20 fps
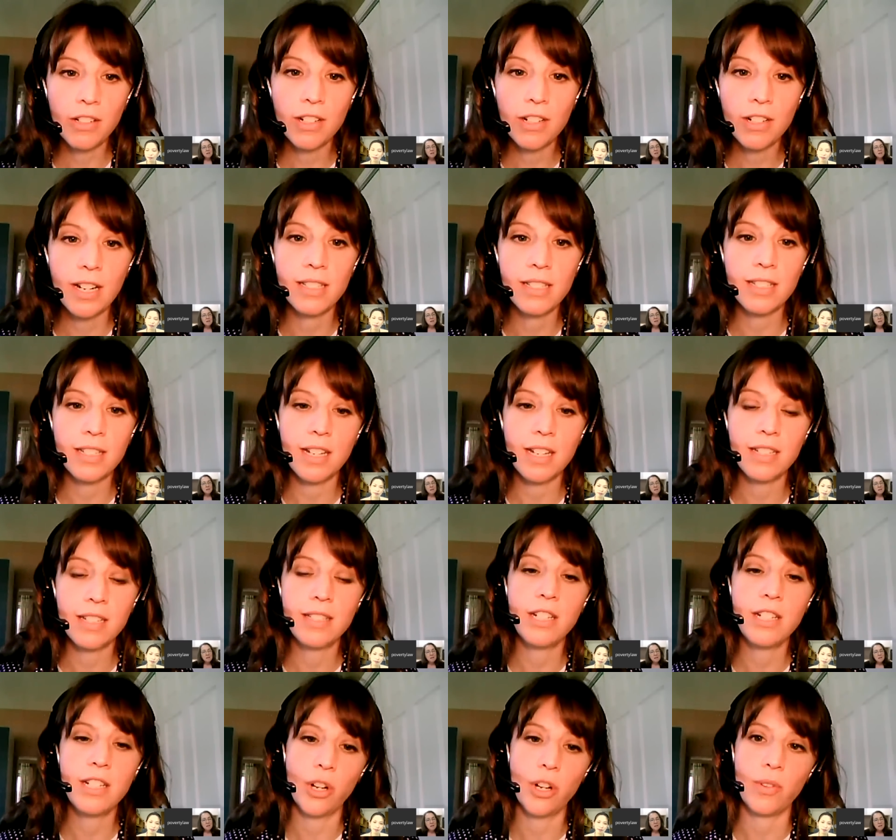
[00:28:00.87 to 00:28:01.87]
and
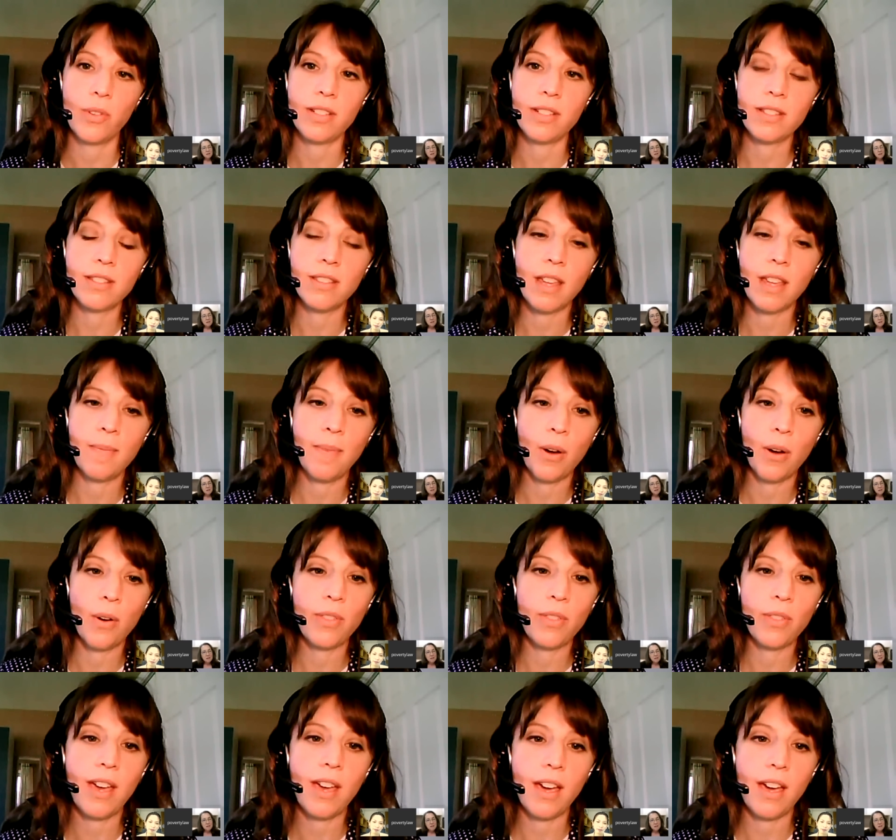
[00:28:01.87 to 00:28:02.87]
Stacy Jonas. They
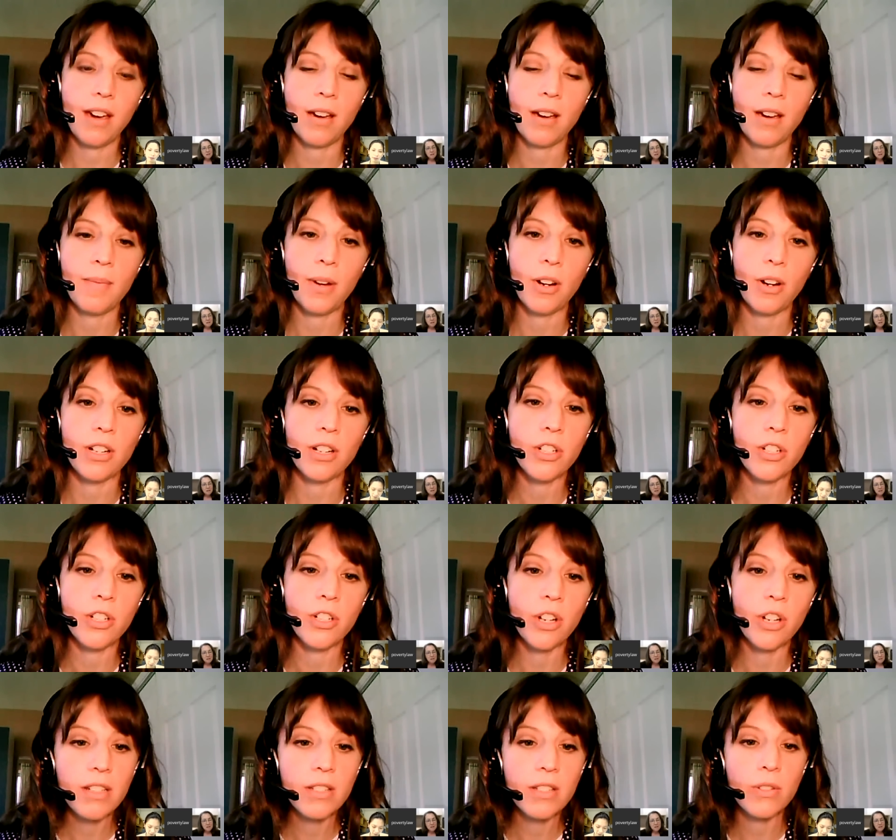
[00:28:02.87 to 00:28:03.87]
both are
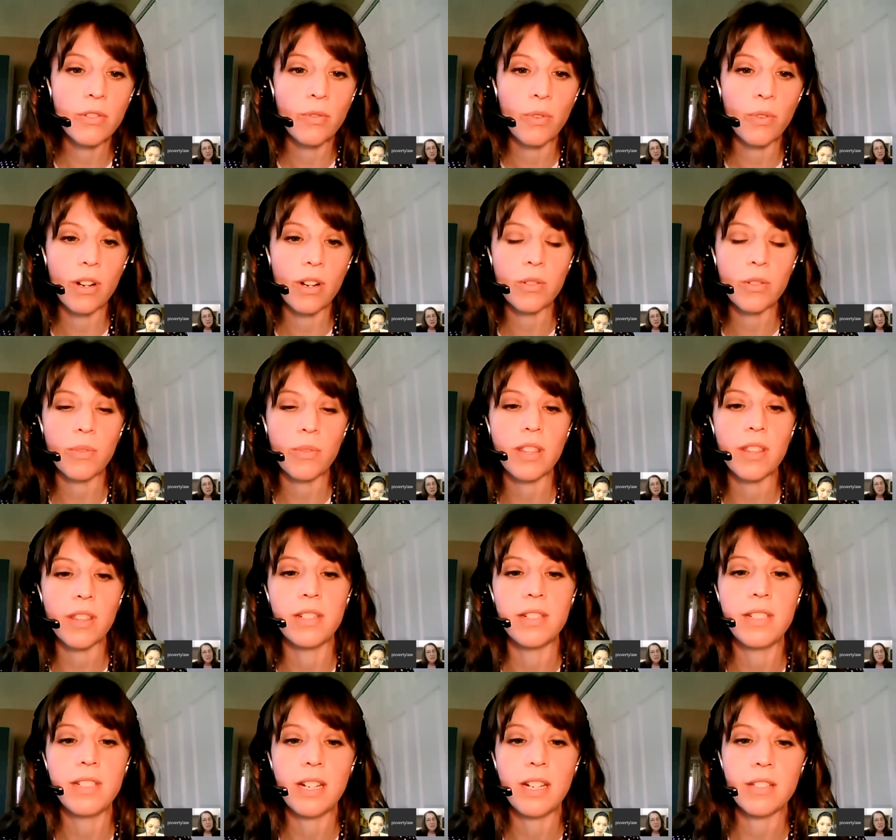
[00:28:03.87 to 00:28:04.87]
attorneys who have worked with
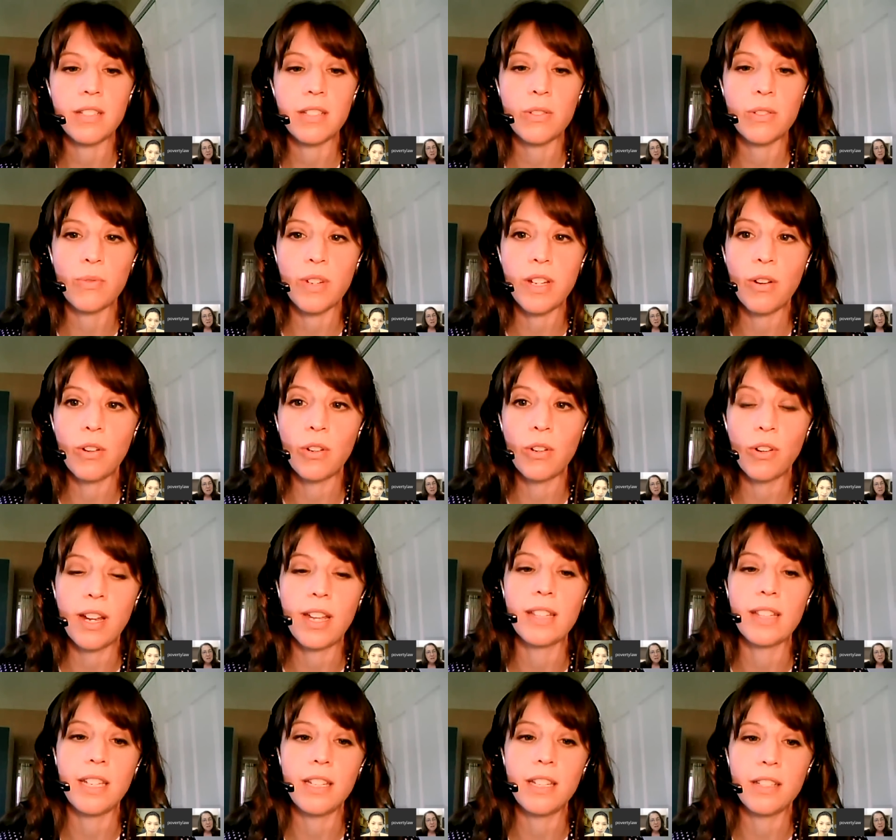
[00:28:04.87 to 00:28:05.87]
the Texas Rio
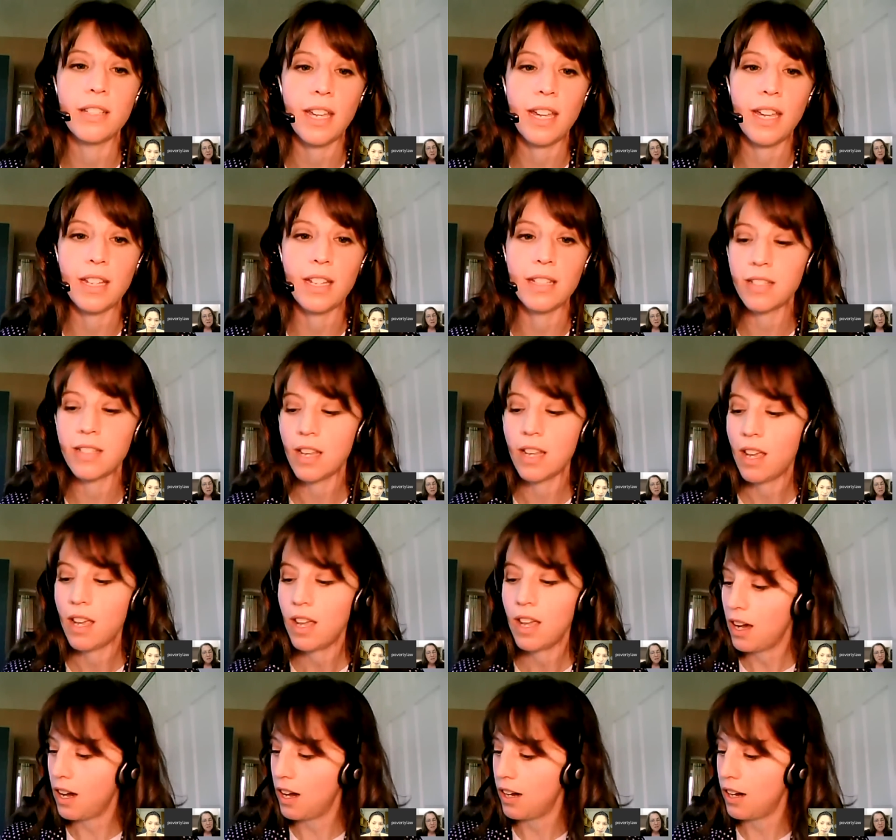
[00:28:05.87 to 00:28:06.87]
Grande Legal Aids.
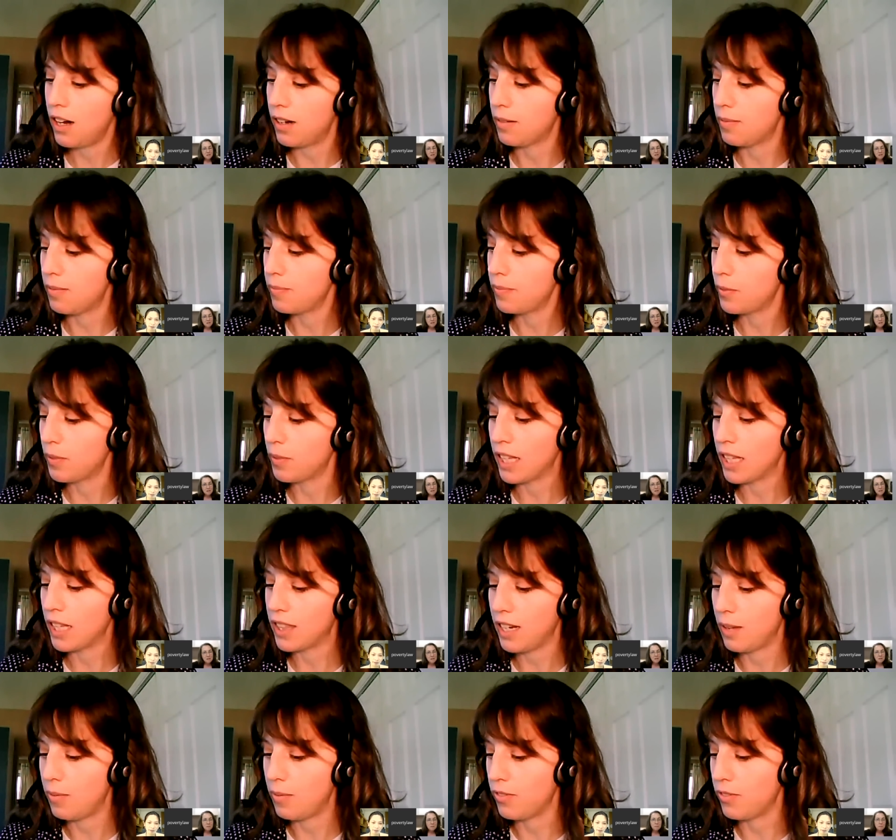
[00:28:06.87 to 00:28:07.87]
Let me get the
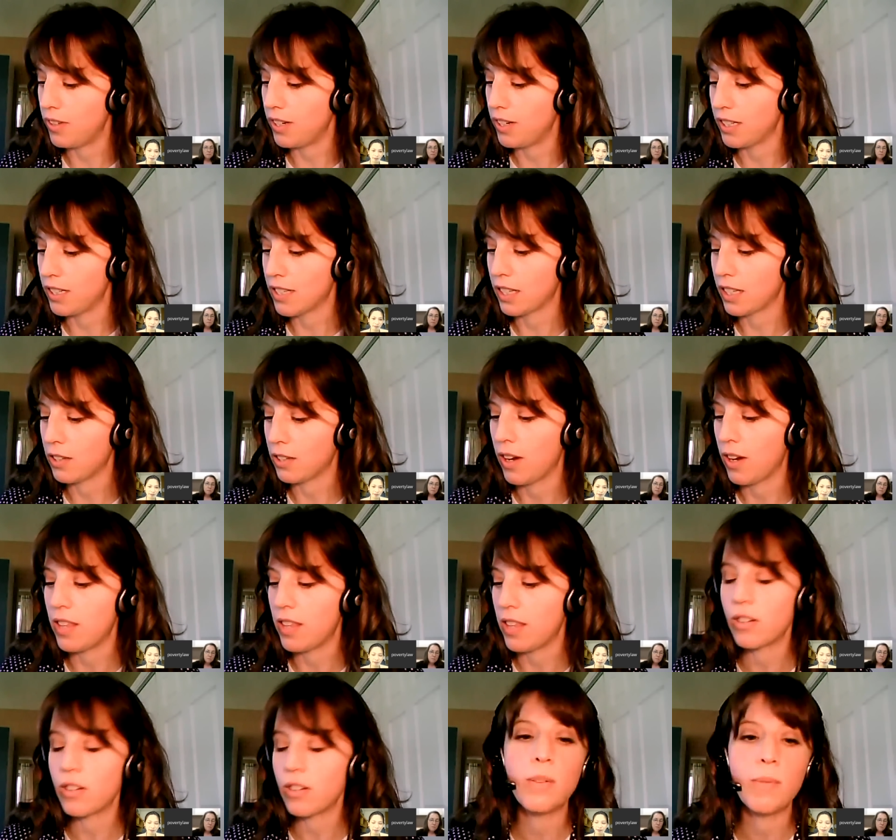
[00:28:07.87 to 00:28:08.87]
name of it exactly right.
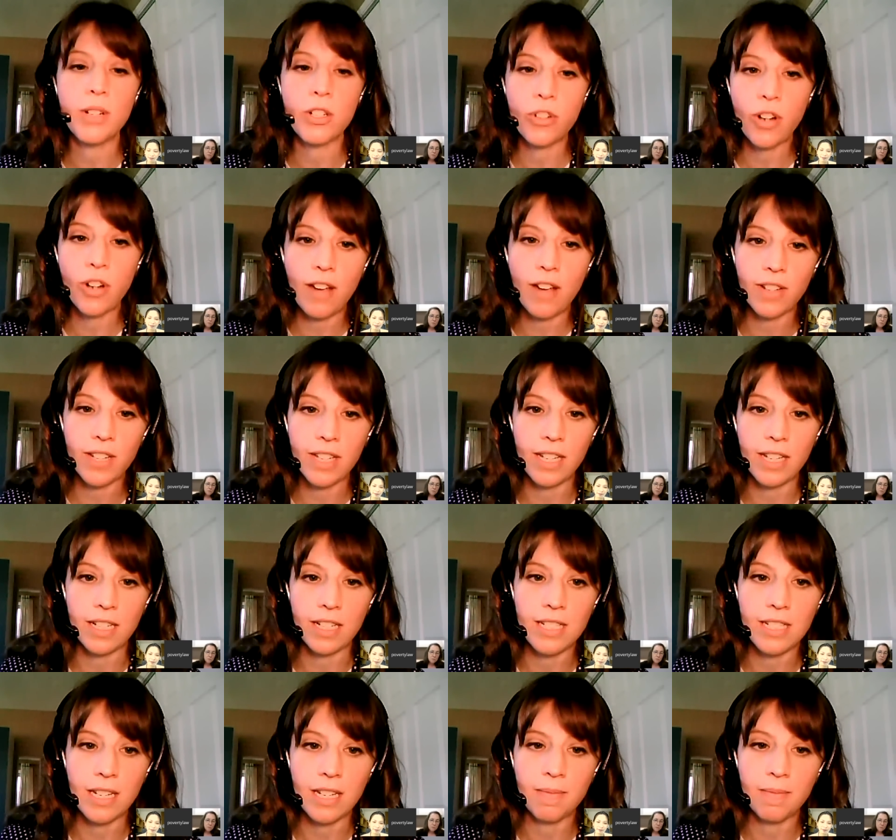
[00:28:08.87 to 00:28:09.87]
Their human trafficking
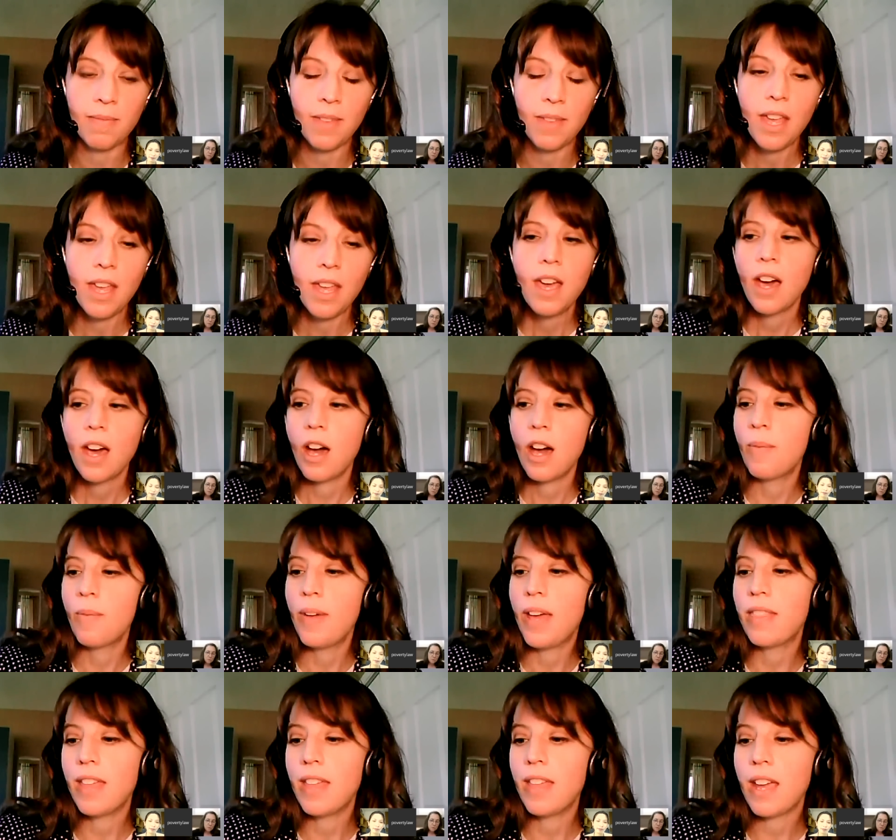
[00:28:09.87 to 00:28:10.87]
team.
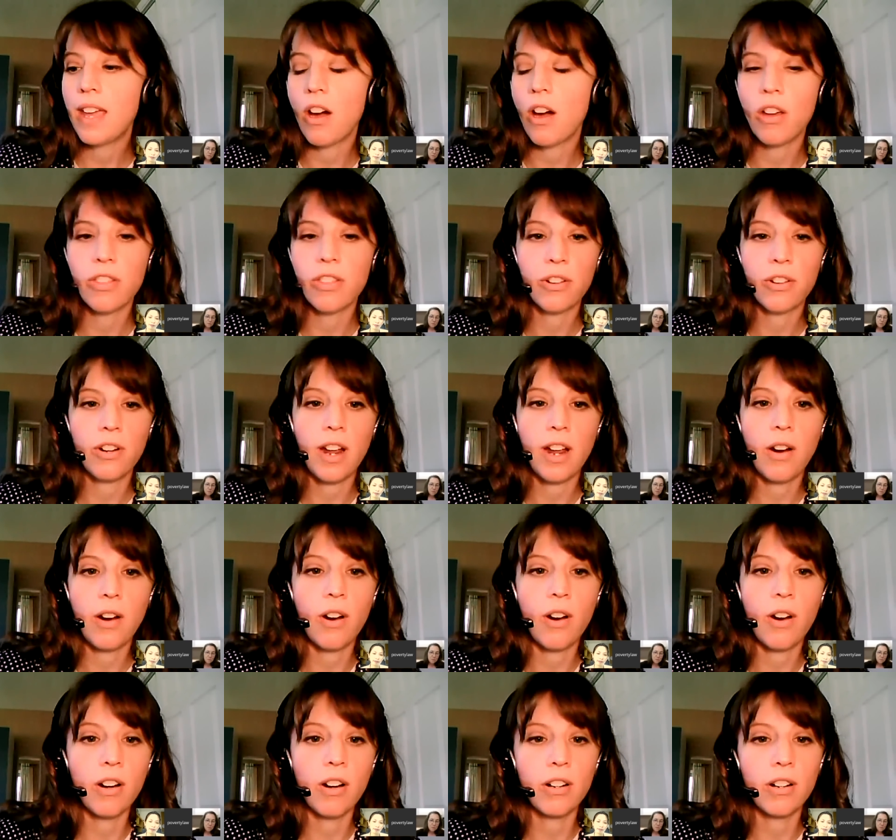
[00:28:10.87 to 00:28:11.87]
And they authored
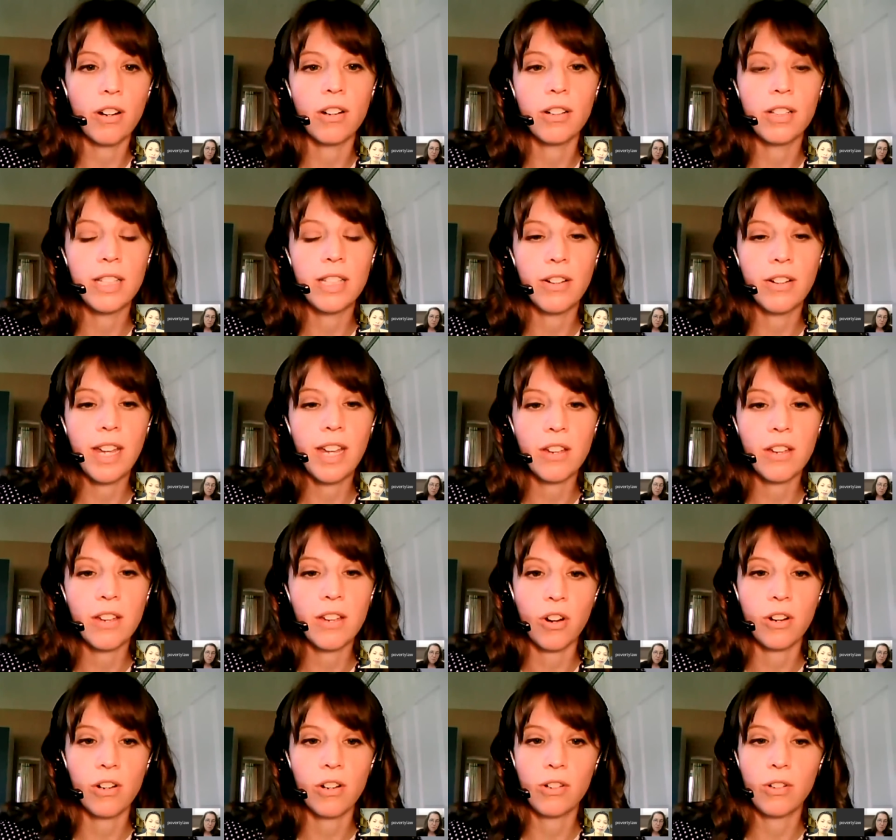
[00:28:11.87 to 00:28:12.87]
our Clearinghouse
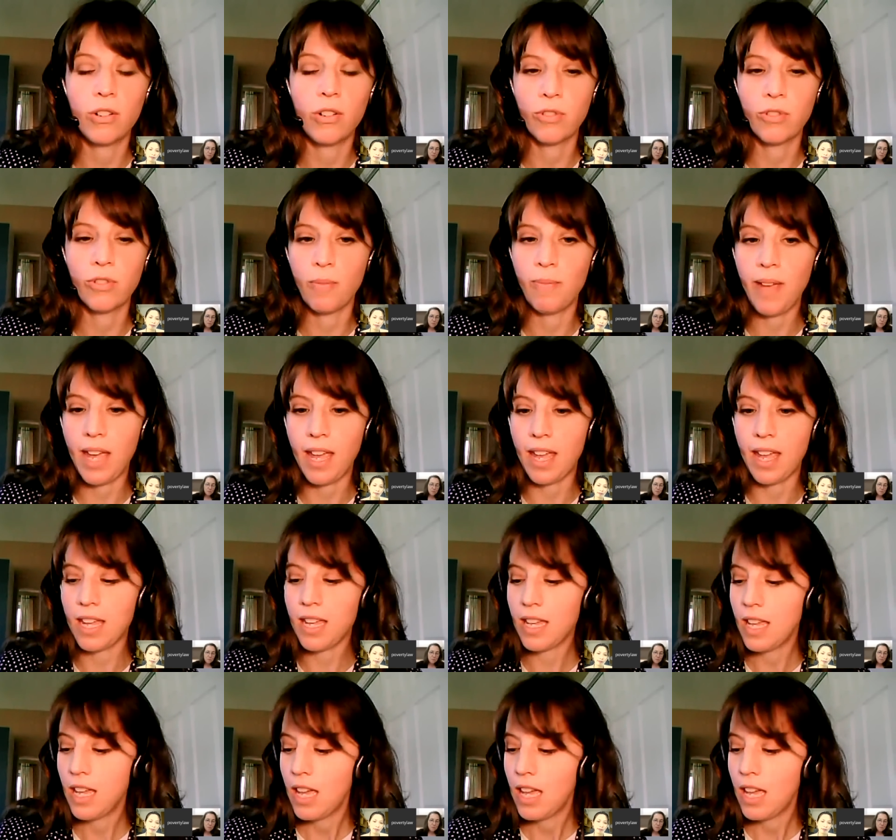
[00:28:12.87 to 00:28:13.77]
article for May,